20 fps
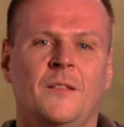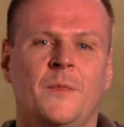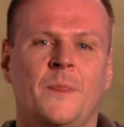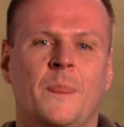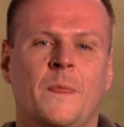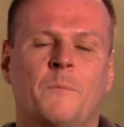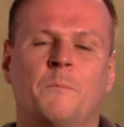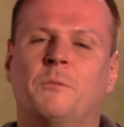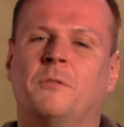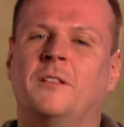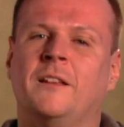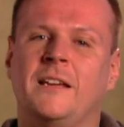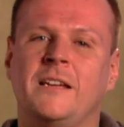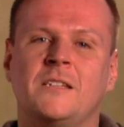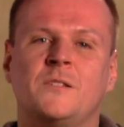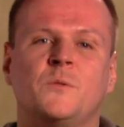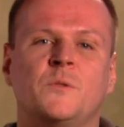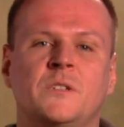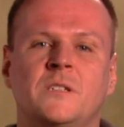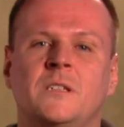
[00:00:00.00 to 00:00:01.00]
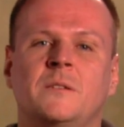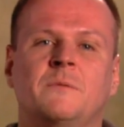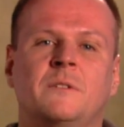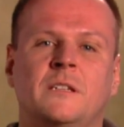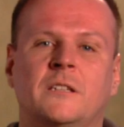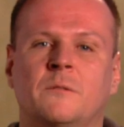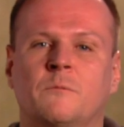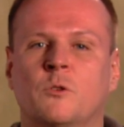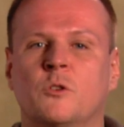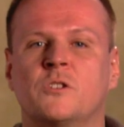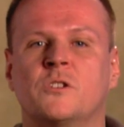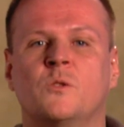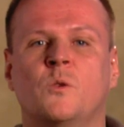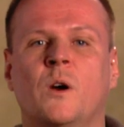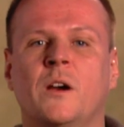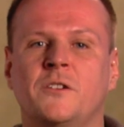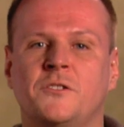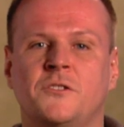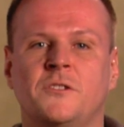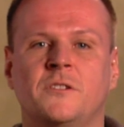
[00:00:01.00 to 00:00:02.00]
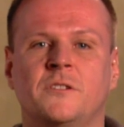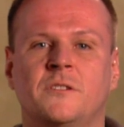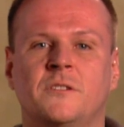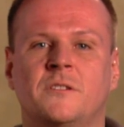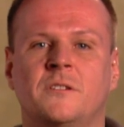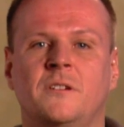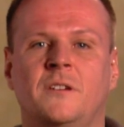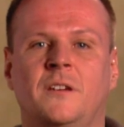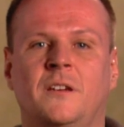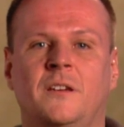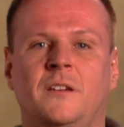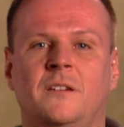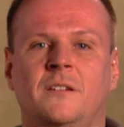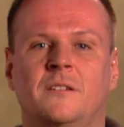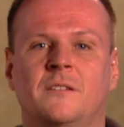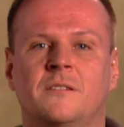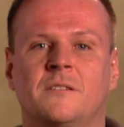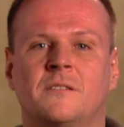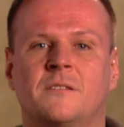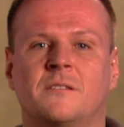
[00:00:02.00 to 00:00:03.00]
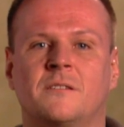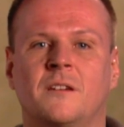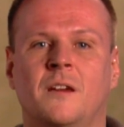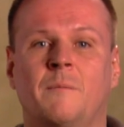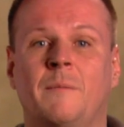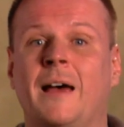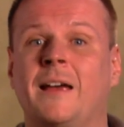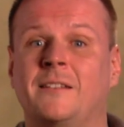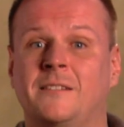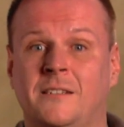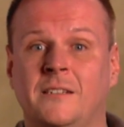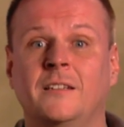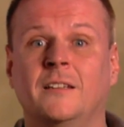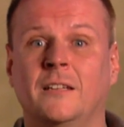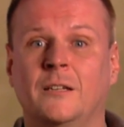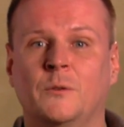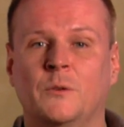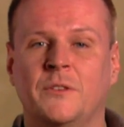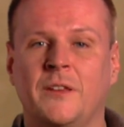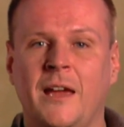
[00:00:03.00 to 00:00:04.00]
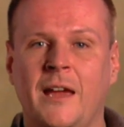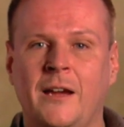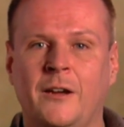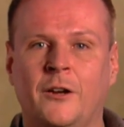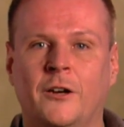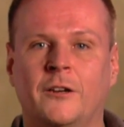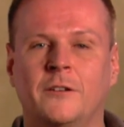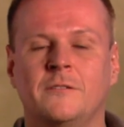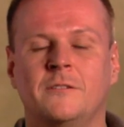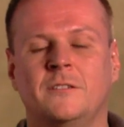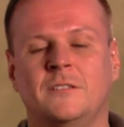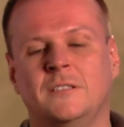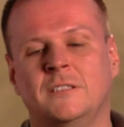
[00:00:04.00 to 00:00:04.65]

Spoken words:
the place we seem to get the most questions is about dealing with anger.